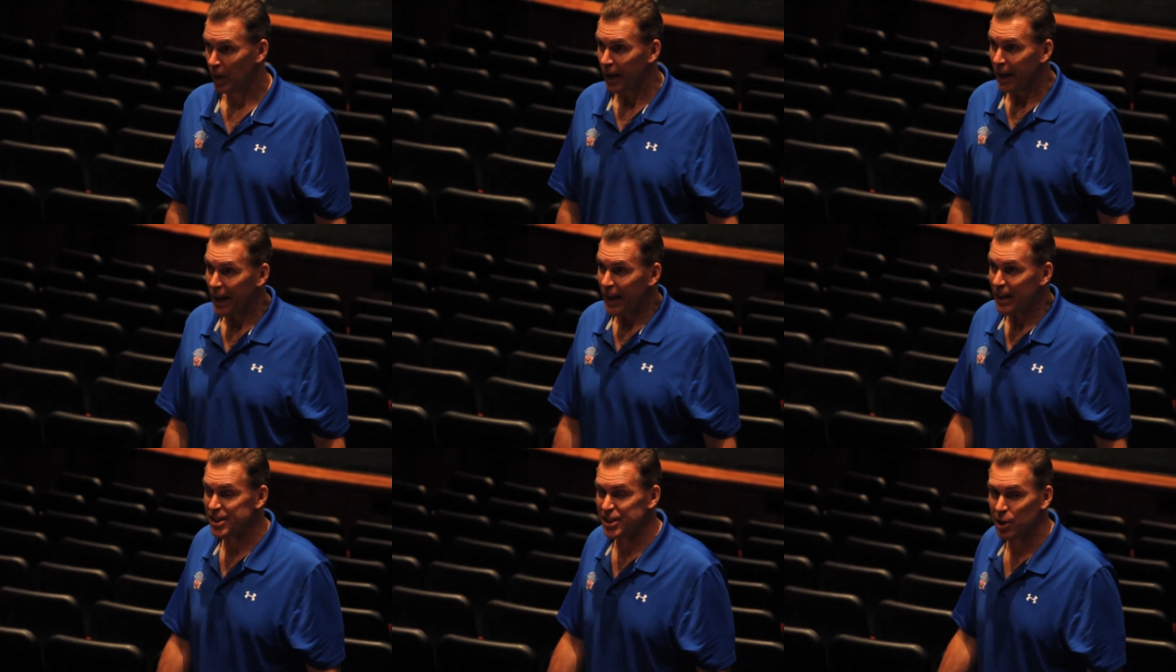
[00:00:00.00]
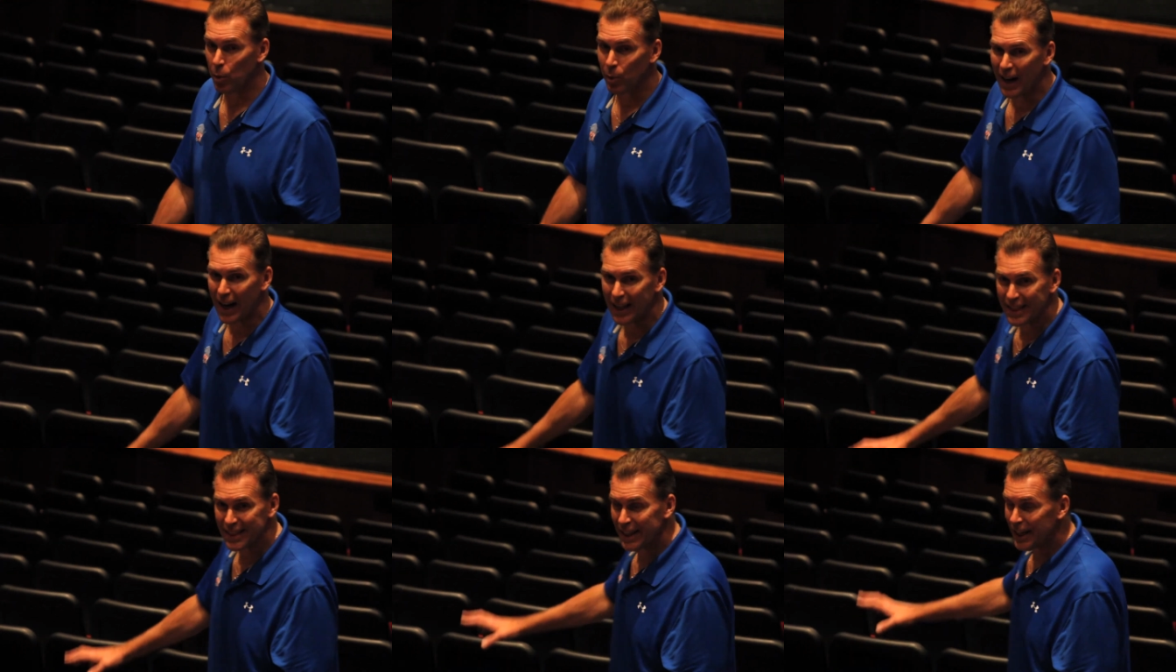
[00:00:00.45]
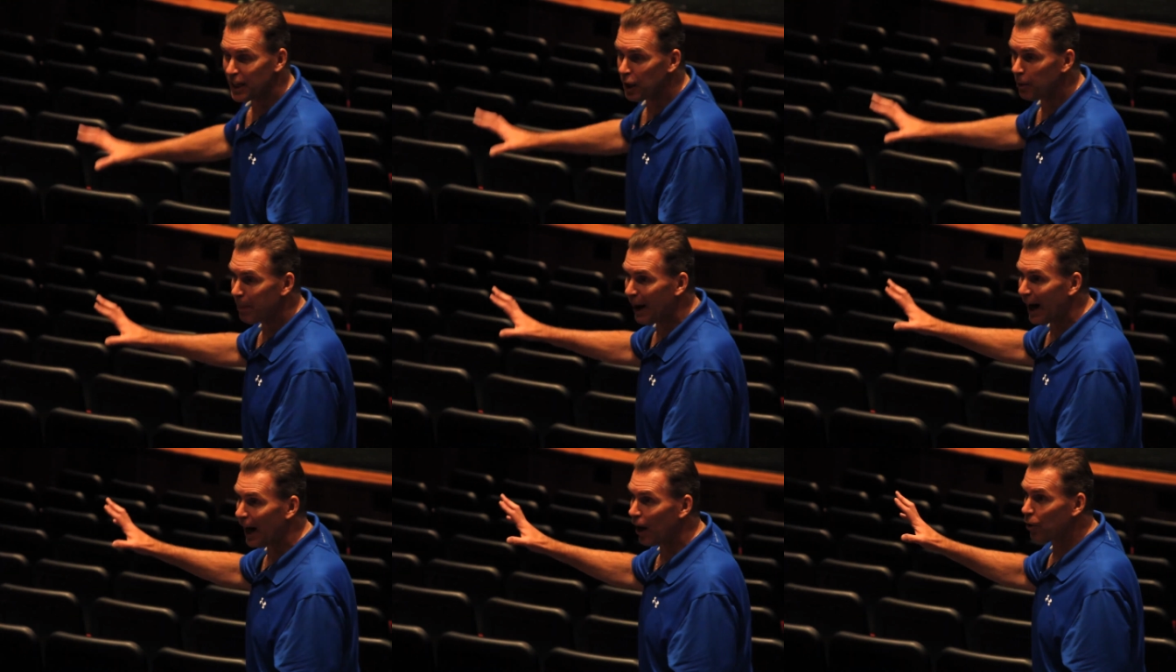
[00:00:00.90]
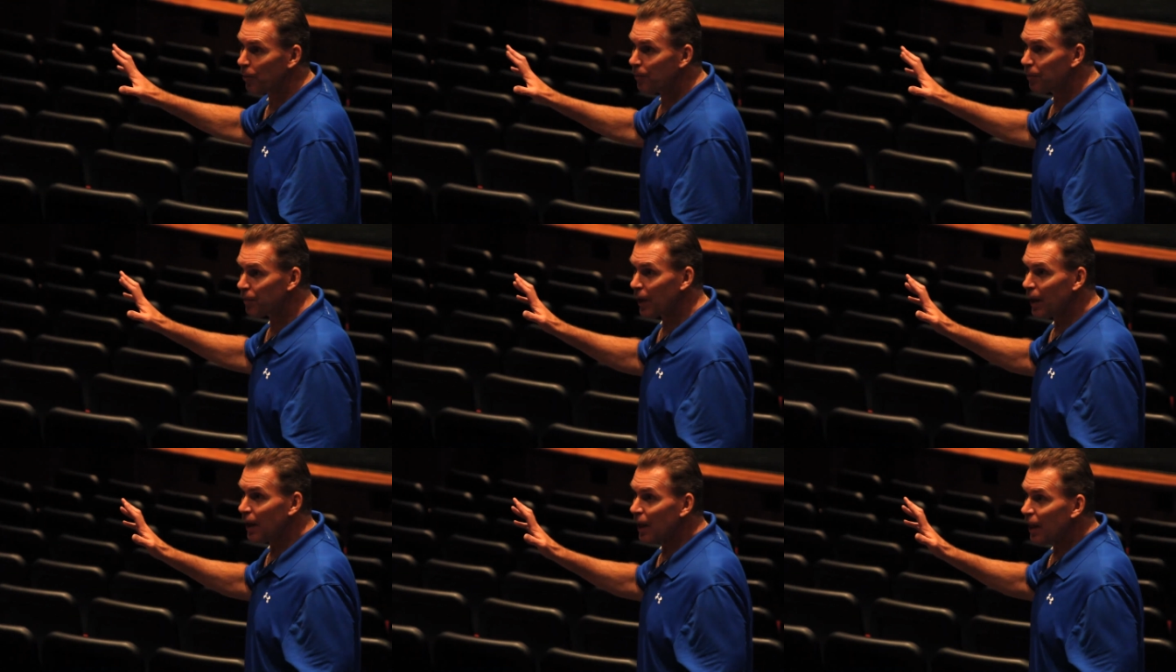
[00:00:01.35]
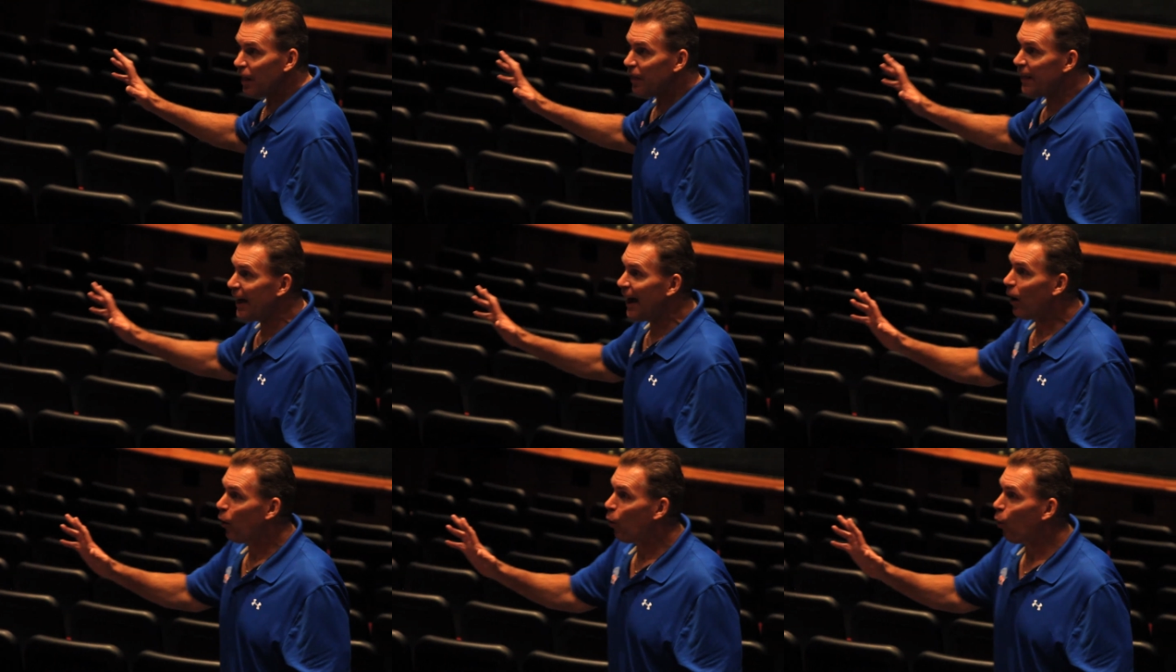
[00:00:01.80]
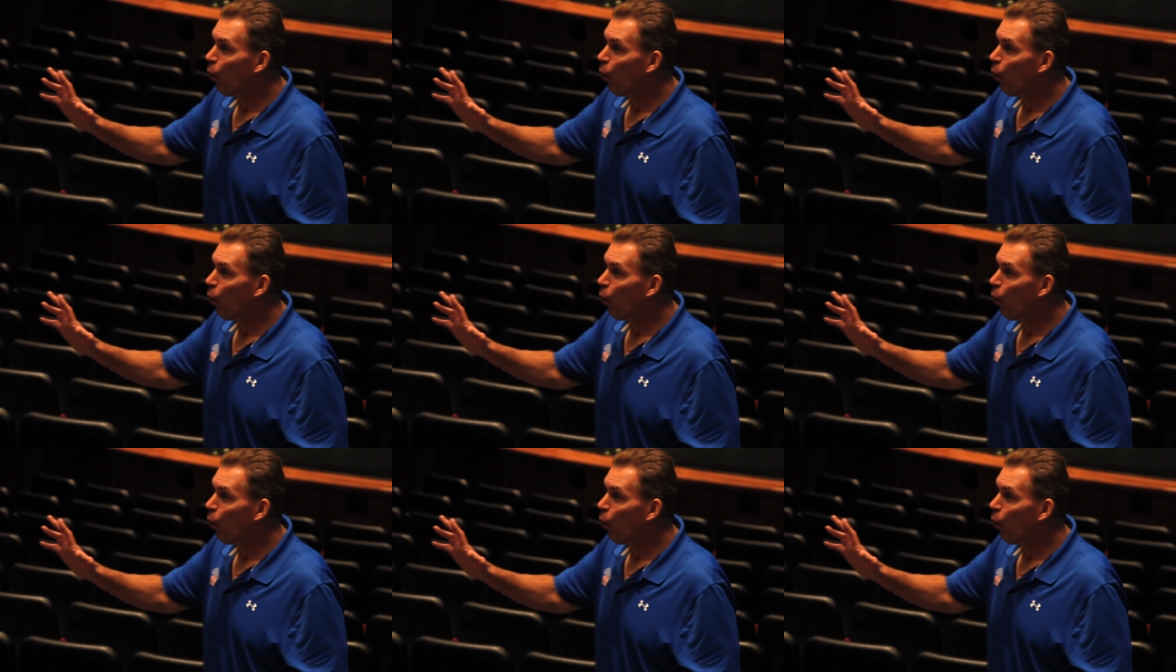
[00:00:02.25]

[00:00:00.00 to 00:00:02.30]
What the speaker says: And so when I think about that